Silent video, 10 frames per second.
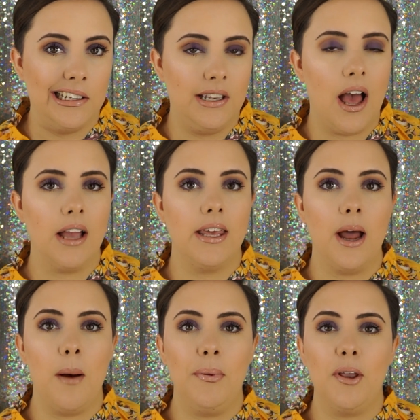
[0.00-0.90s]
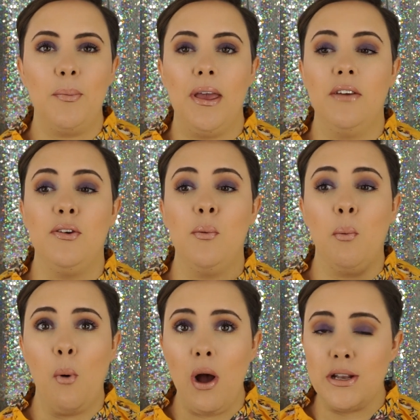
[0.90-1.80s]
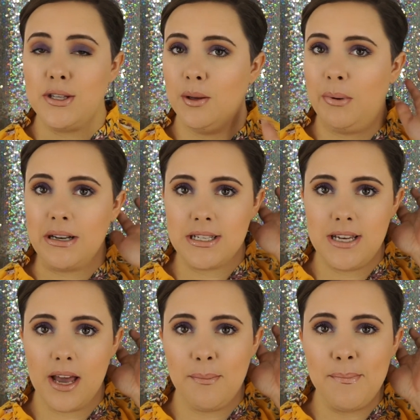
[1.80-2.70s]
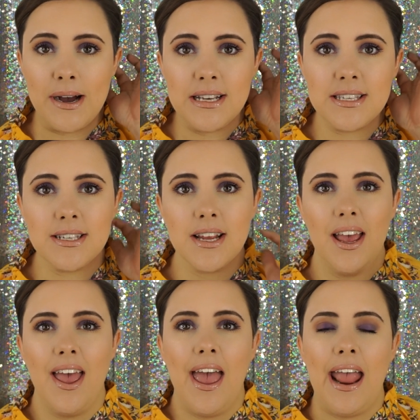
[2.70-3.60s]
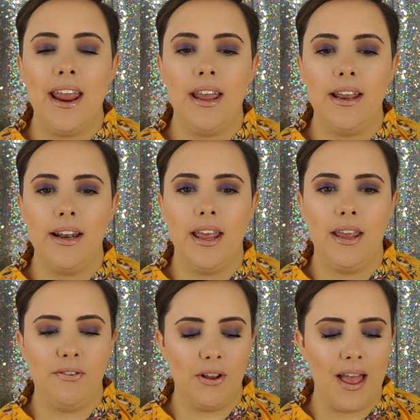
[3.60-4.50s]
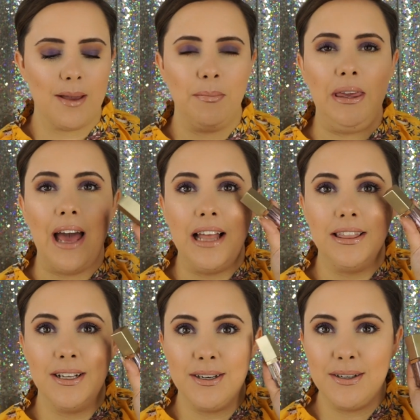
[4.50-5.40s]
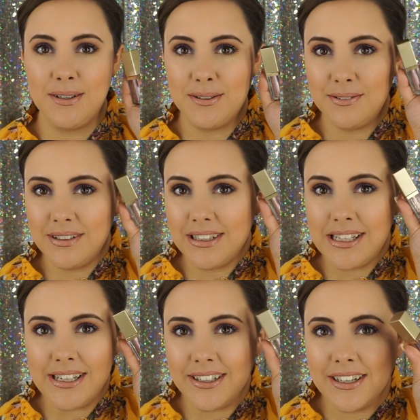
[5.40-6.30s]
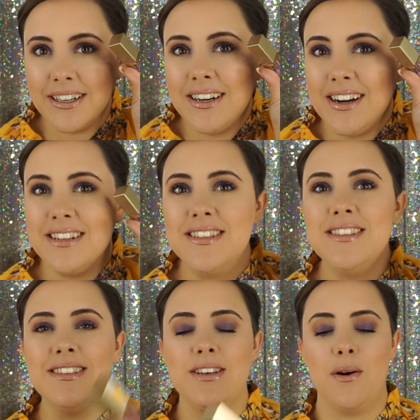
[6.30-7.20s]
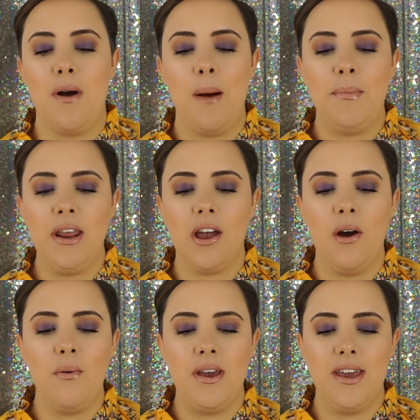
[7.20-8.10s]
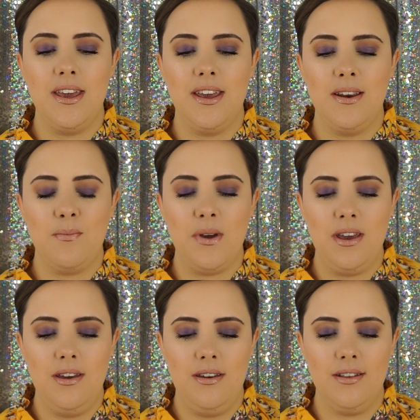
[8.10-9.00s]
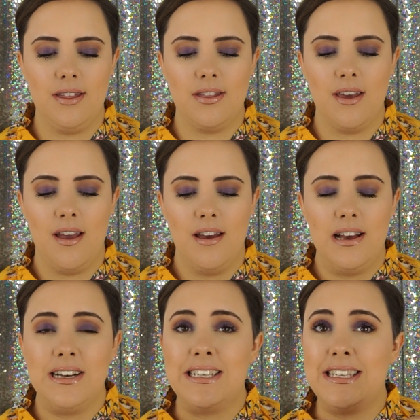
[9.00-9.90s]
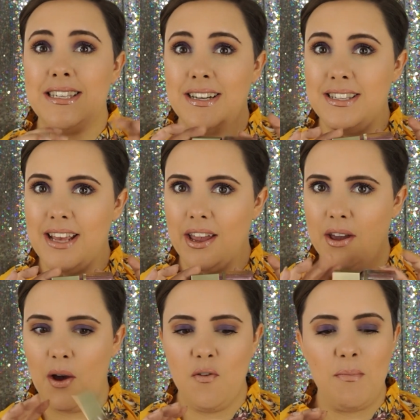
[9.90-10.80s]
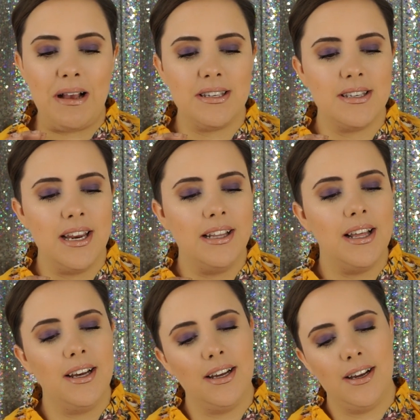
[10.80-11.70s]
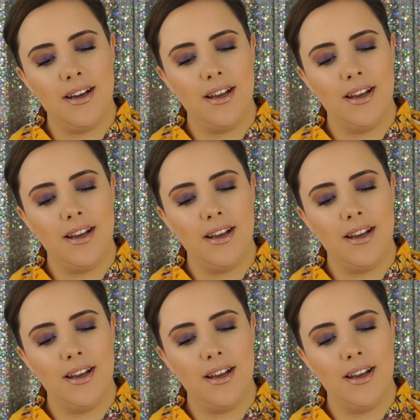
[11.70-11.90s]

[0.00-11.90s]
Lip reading: knock it up a little bit if you want to, but it's not a must. And if you're like me, I love glitter. So I'm going to go in with Sunset Cove by Stila.